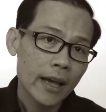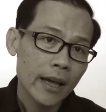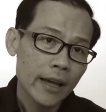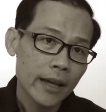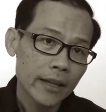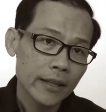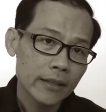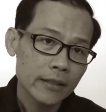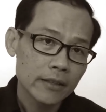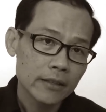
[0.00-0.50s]

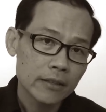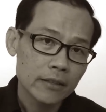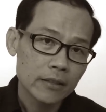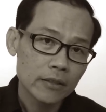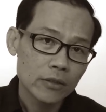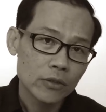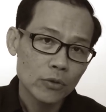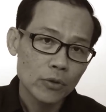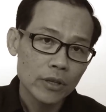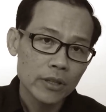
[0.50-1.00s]
And
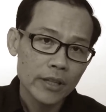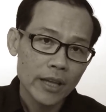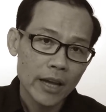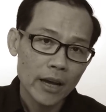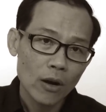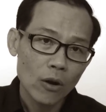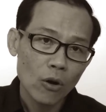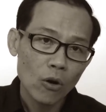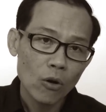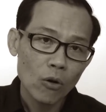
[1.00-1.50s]
during
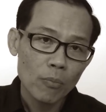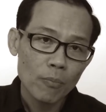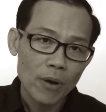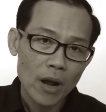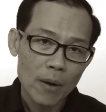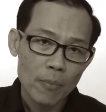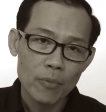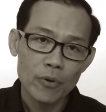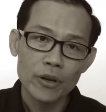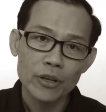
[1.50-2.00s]
that whole
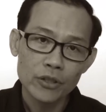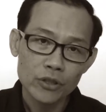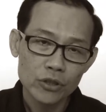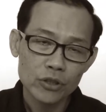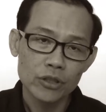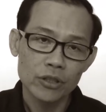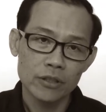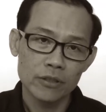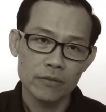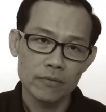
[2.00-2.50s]

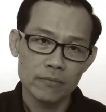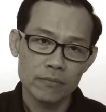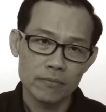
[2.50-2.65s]
preparation,